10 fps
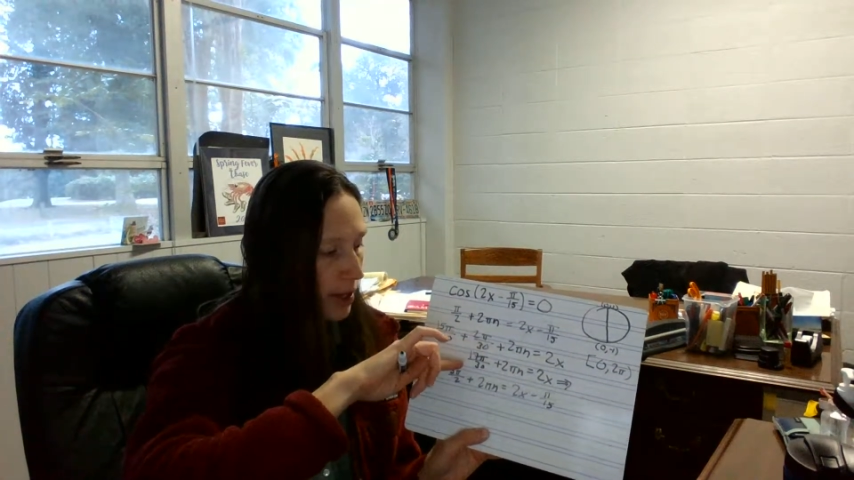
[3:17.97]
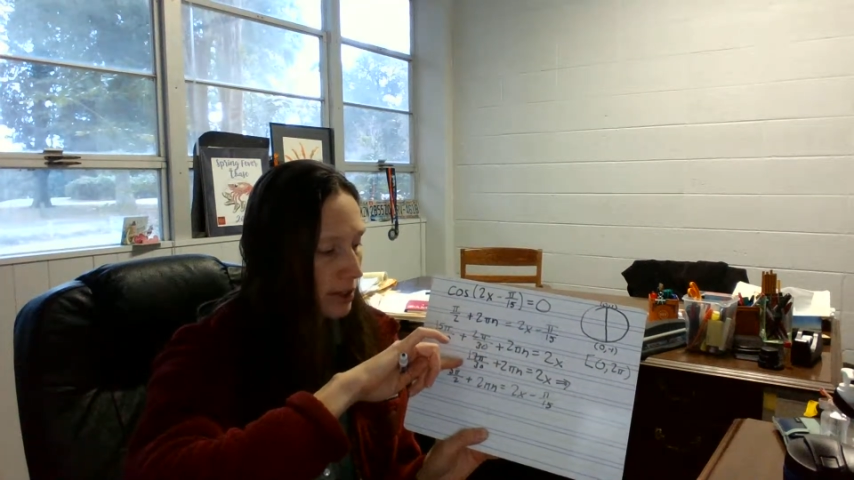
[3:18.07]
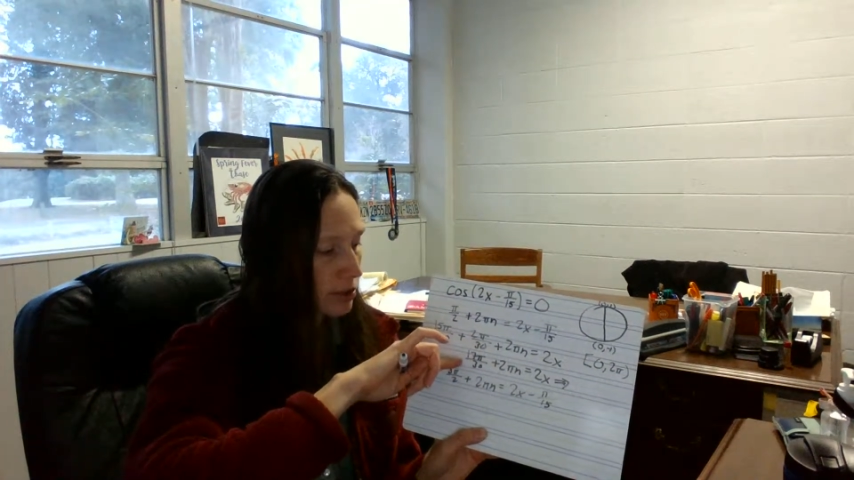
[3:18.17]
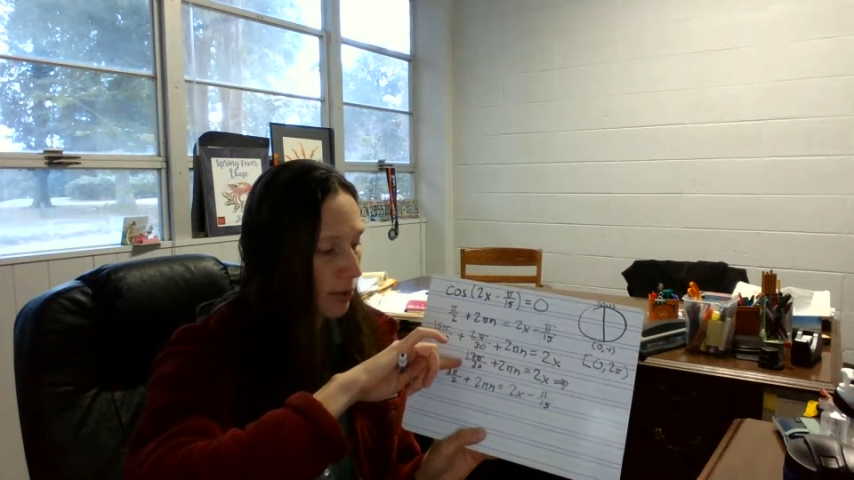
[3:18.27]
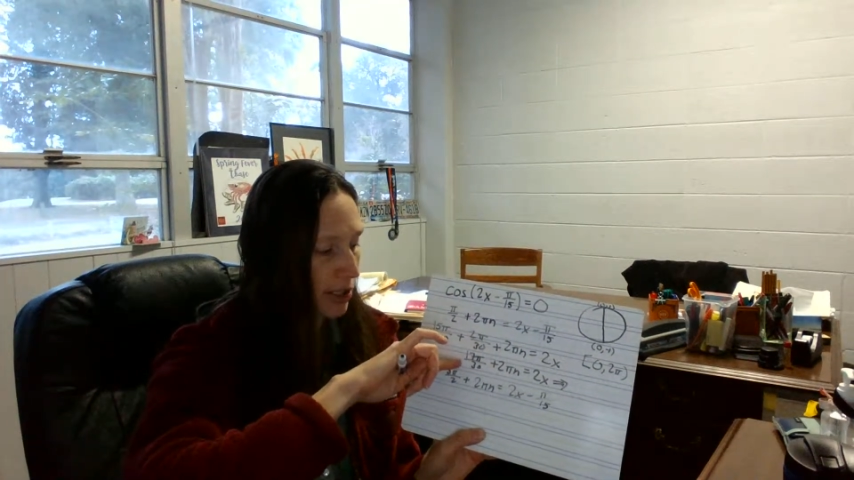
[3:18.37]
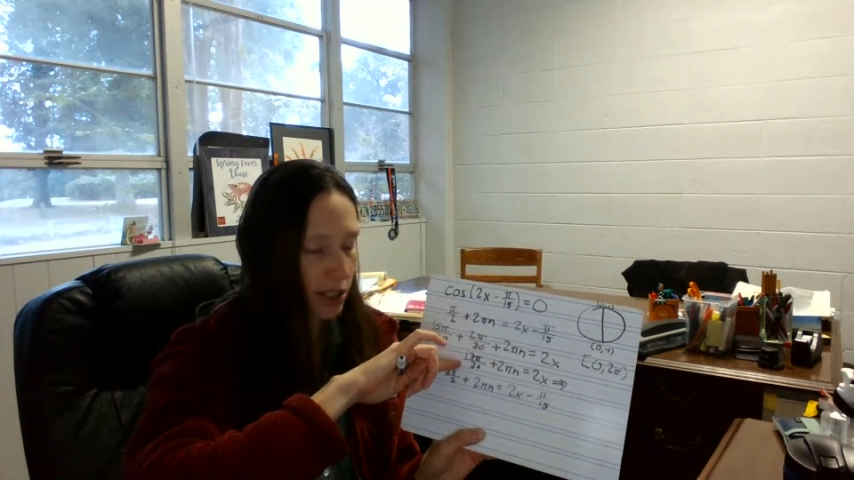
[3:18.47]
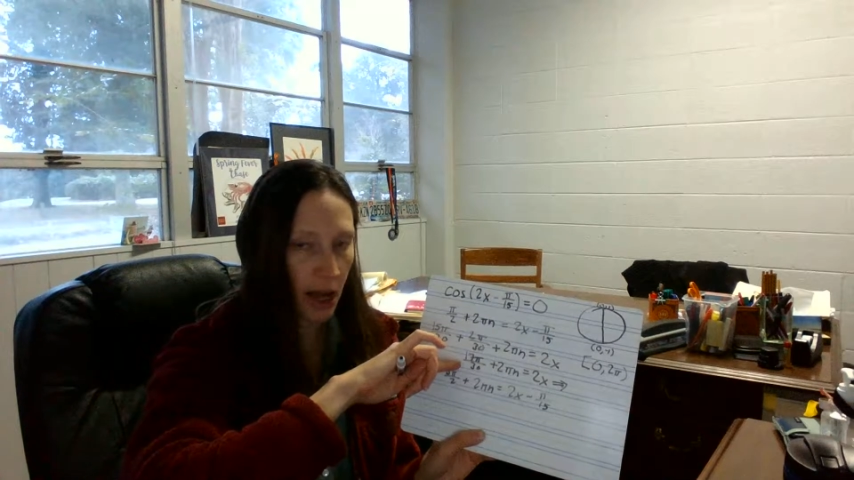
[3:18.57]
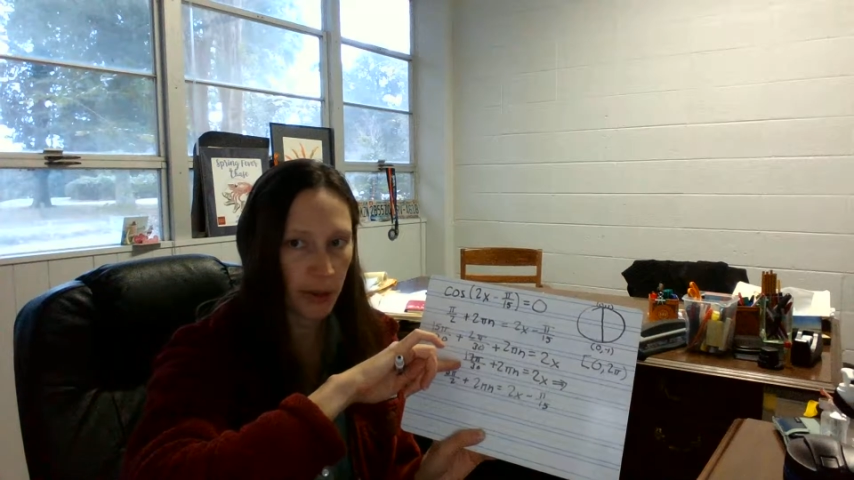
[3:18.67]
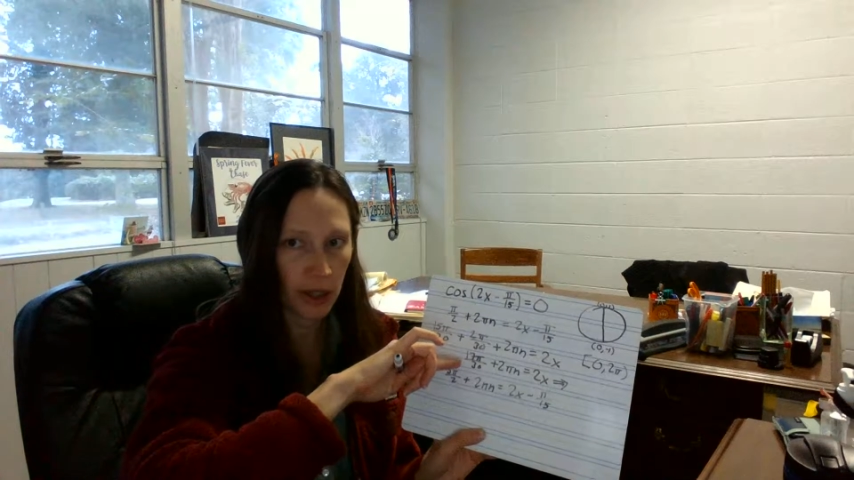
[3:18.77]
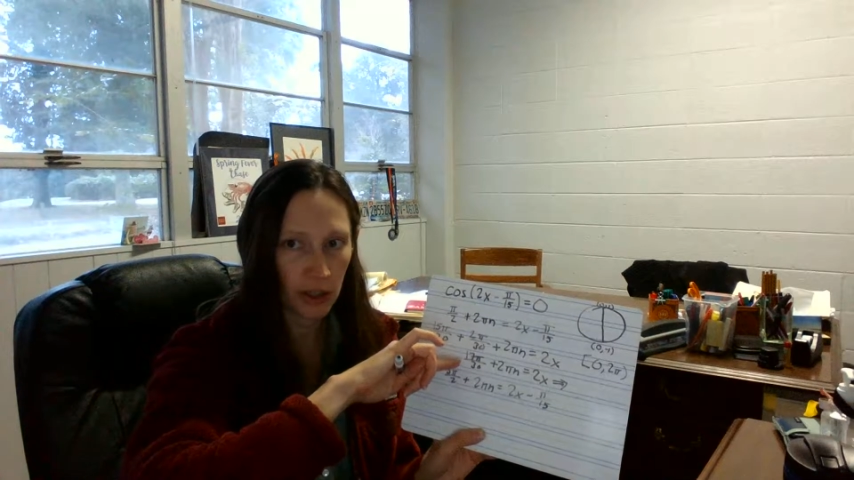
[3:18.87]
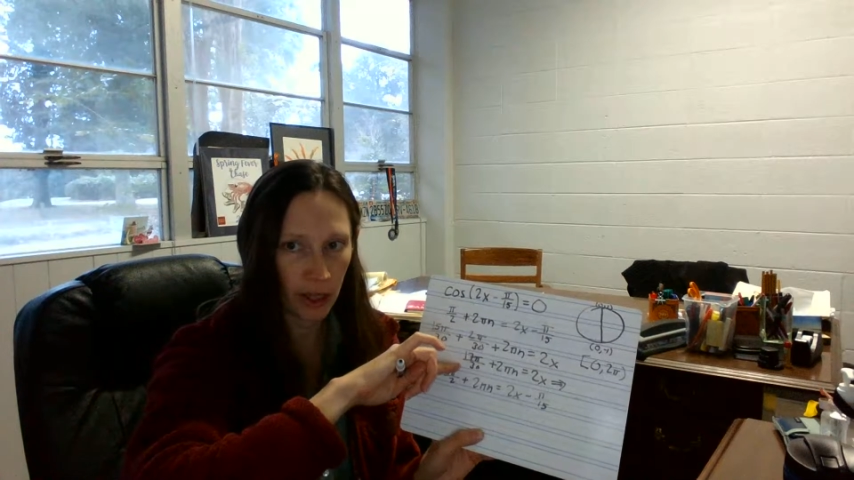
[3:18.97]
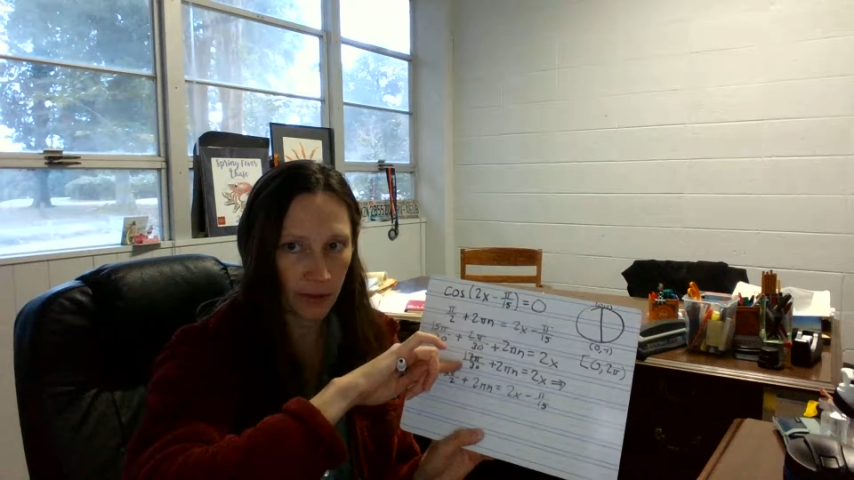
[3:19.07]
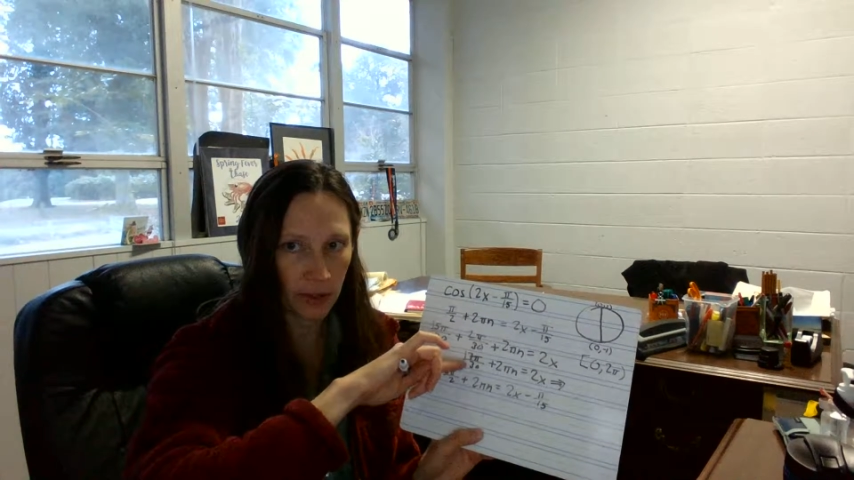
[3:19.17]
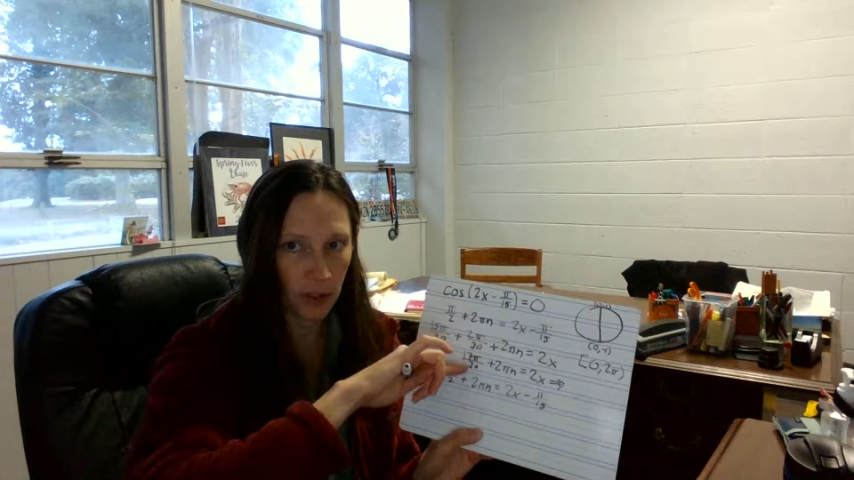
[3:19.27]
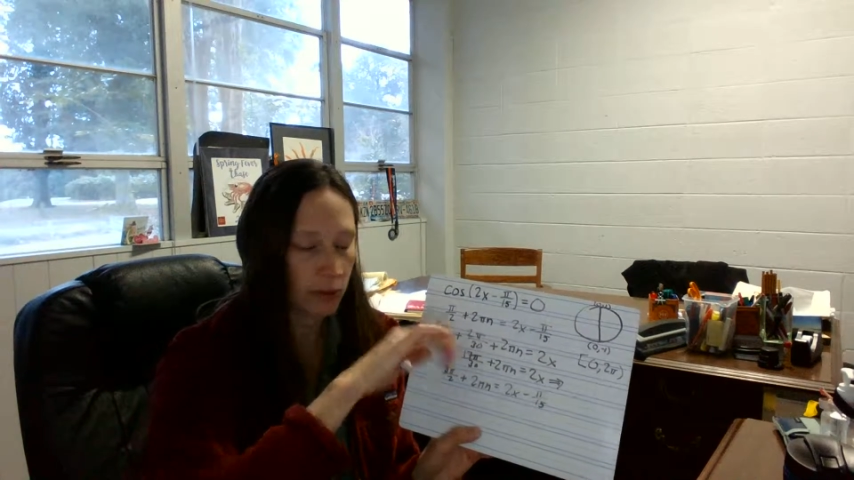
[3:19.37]
So my denominator is going to have
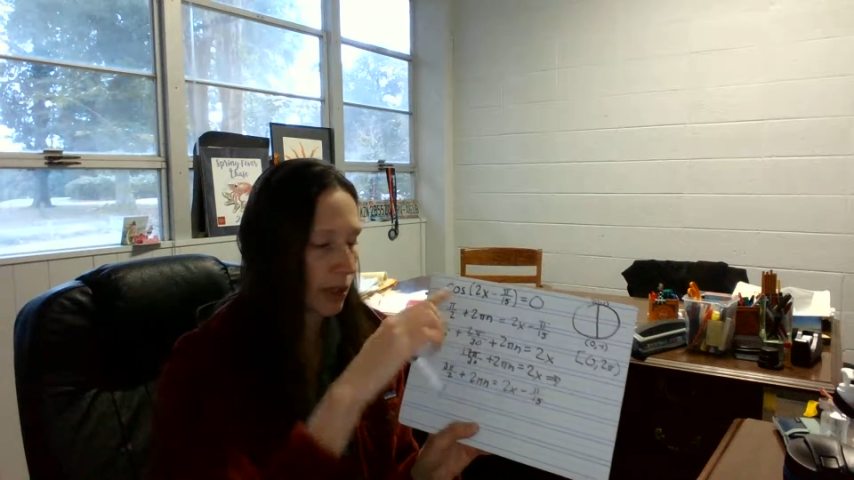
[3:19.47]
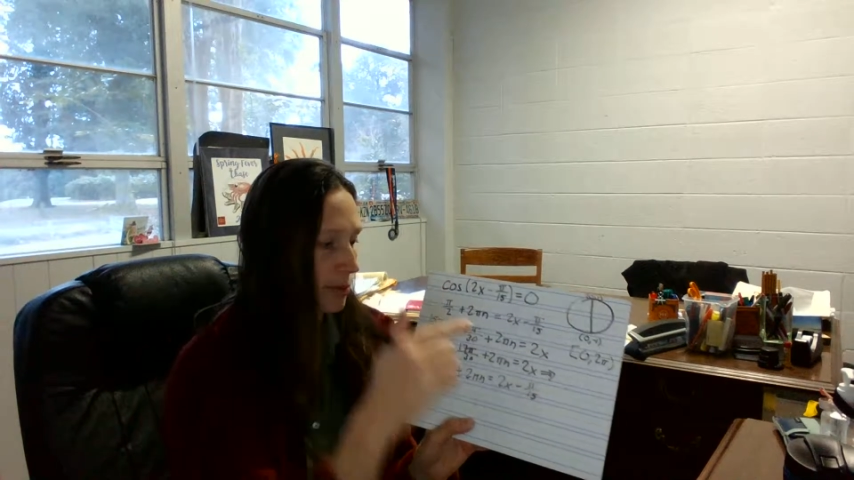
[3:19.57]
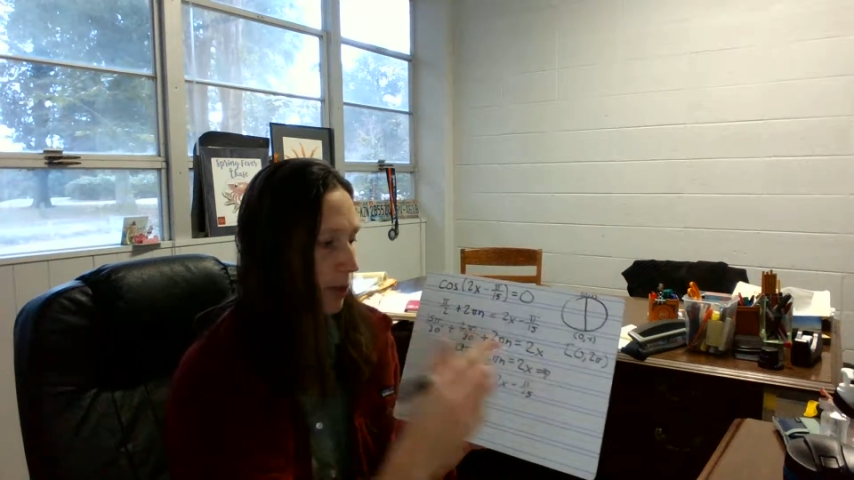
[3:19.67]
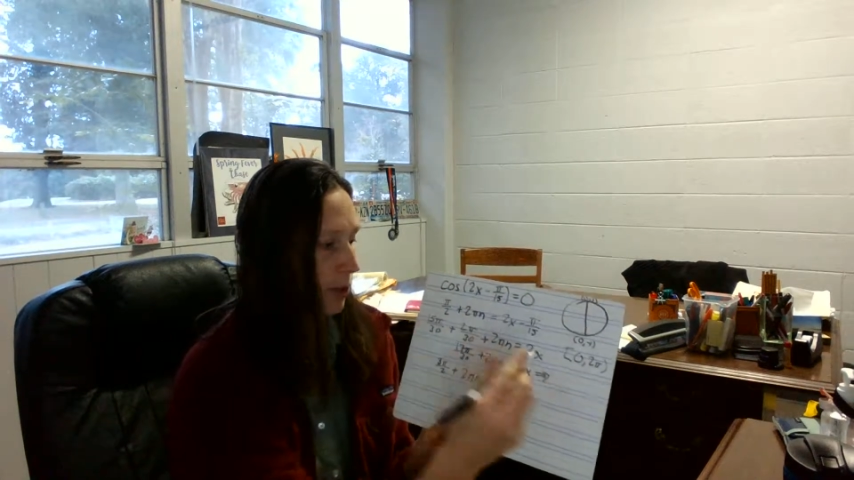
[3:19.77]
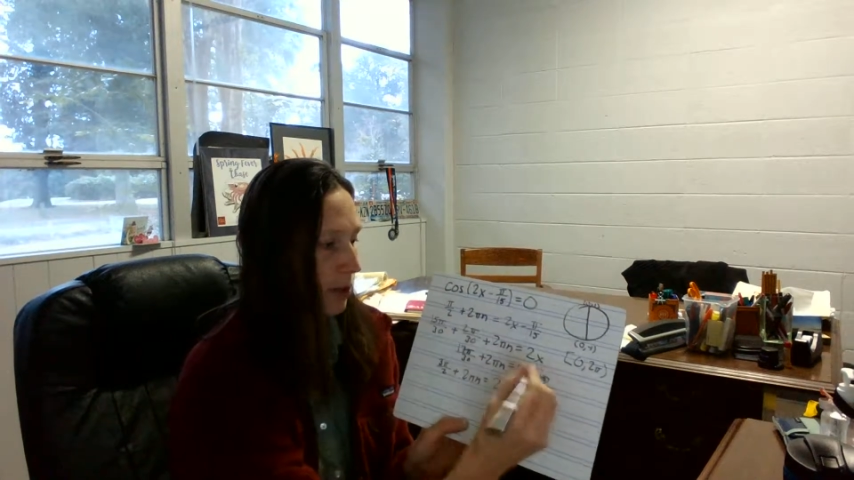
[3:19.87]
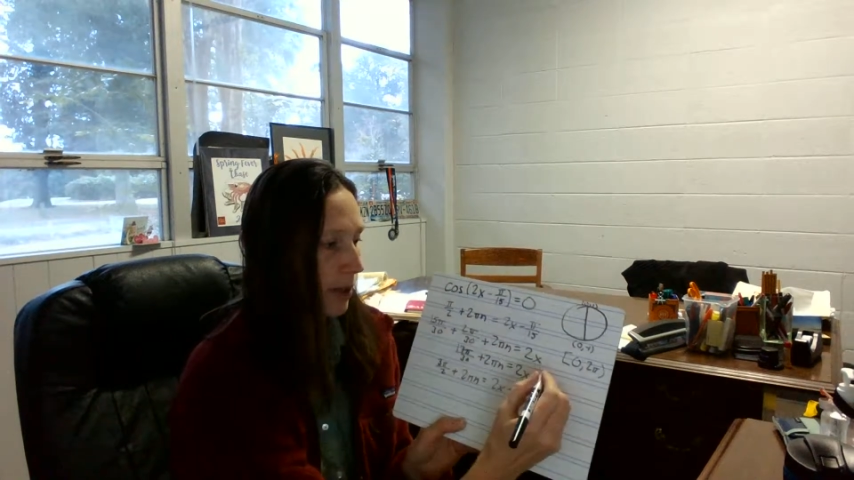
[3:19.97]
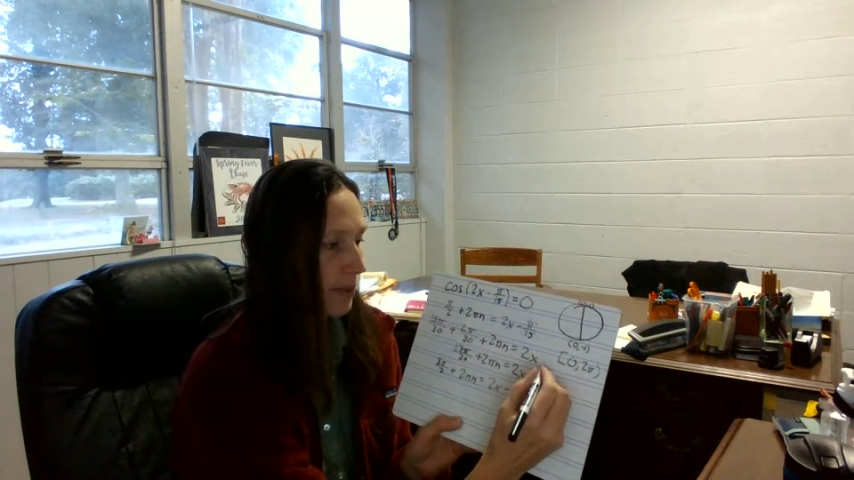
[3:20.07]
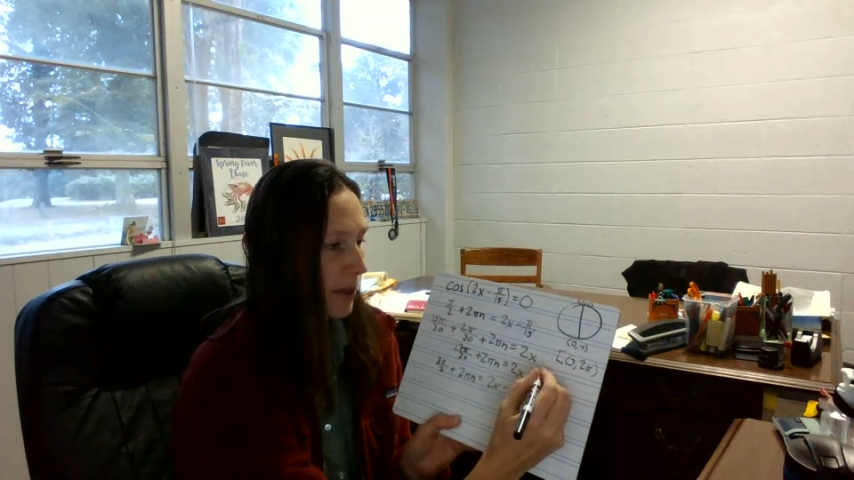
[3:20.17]
a 2 times a 30.